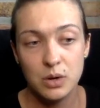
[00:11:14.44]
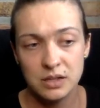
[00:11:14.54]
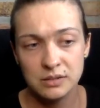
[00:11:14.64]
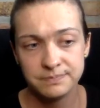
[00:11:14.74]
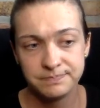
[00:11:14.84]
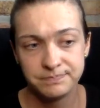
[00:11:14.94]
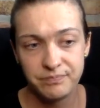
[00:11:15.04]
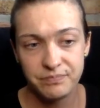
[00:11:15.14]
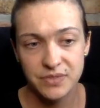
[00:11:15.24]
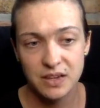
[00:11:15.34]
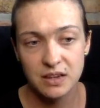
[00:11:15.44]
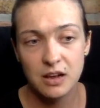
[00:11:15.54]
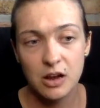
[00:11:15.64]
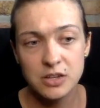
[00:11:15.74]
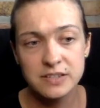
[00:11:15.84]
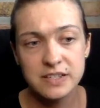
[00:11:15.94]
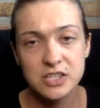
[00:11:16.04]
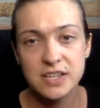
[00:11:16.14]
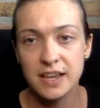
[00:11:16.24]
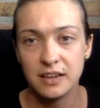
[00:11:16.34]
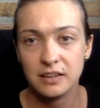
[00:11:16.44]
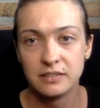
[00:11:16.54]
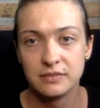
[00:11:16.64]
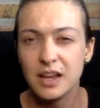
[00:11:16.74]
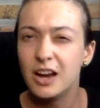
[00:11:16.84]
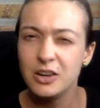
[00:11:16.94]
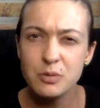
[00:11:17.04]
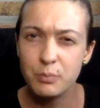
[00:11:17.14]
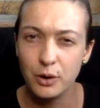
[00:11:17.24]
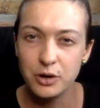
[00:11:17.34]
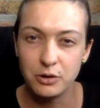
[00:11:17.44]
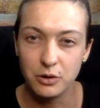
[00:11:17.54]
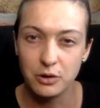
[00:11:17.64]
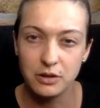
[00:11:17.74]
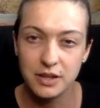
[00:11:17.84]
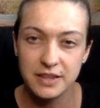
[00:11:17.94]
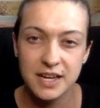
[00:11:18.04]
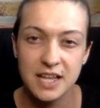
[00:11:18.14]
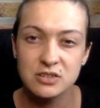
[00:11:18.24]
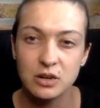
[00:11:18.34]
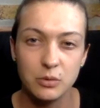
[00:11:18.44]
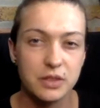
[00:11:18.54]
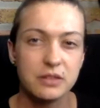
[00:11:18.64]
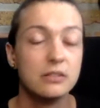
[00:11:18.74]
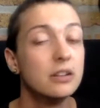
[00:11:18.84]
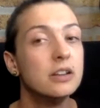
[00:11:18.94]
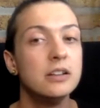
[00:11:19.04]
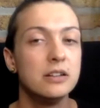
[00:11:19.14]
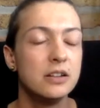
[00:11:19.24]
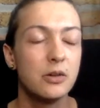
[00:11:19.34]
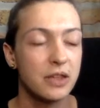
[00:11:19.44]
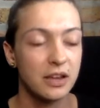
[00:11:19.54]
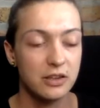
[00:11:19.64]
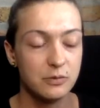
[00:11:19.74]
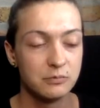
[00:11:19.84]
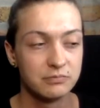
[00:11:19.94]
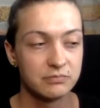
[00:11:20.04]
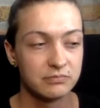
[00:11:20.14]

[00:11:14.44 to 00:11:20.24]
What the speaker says: Well, honestly just saying, are you a boy or a girl, and then answering with, no thank you,